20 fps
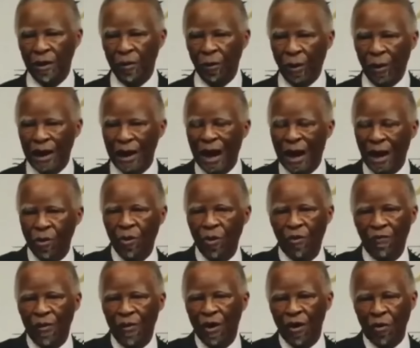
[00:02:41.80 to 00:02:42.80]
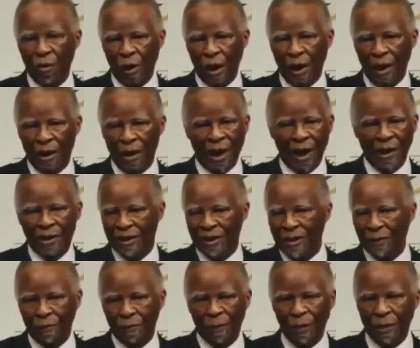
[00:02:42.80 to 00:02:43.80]
when I know very well
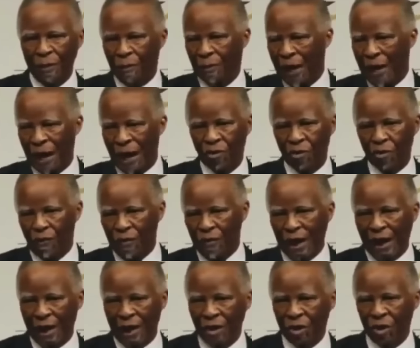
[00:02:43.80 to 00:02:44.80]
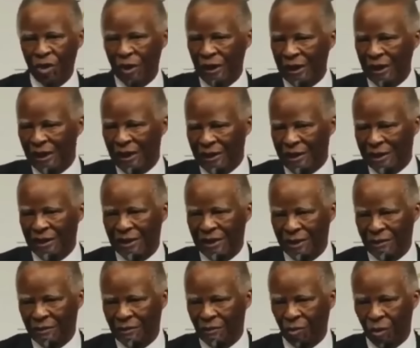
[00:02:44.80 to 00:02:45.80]
that the branch of the ANC in
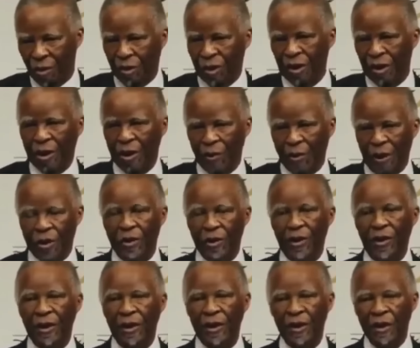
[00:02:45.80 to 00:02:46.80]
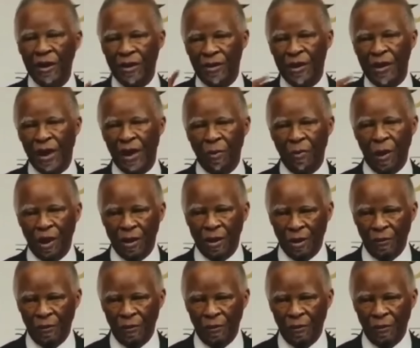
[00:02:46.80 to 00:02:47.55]
this constituency is led by a